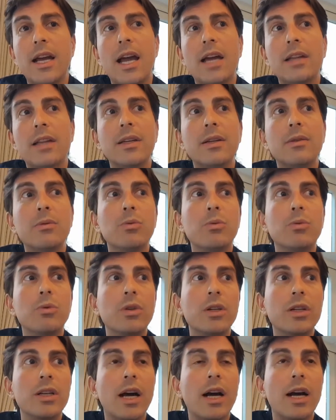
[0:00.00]
and then
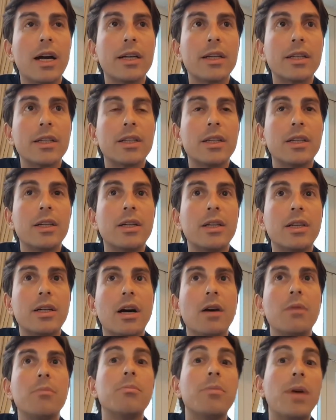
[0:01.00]
would I
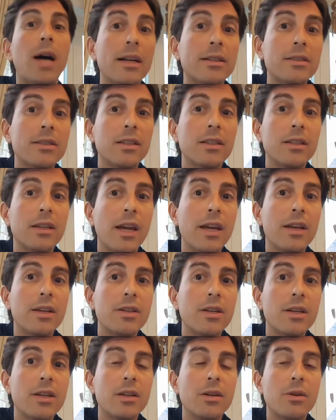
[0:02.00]
come back to
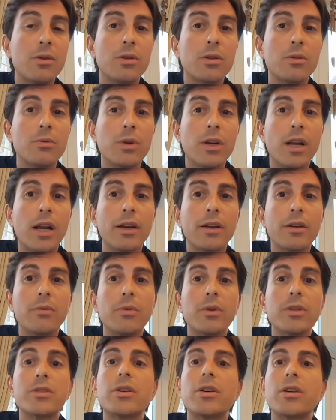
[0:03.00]
Asia, or would I
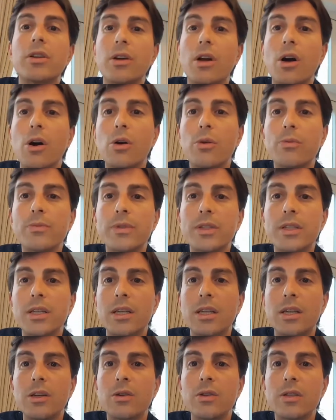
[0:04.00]
return home to
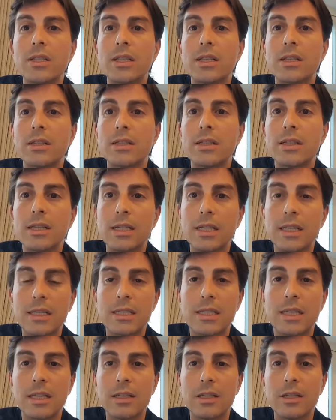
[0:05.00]
Houston to
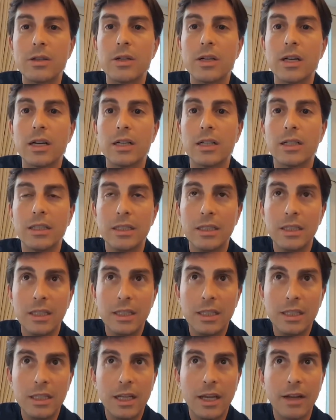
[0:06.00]
continue
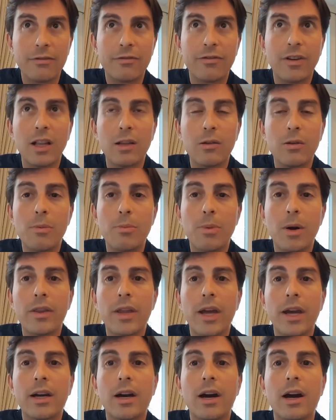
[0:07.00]
and follow up on
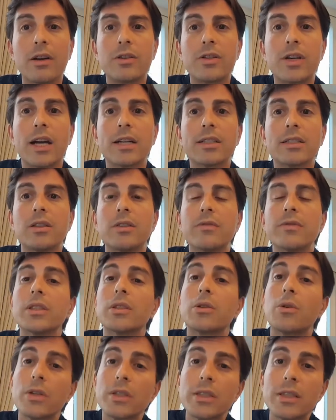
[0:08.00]
that contract? And over the
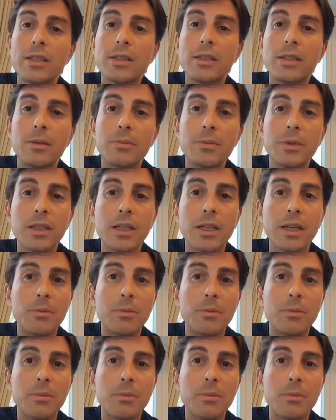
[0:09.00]
course of the summer,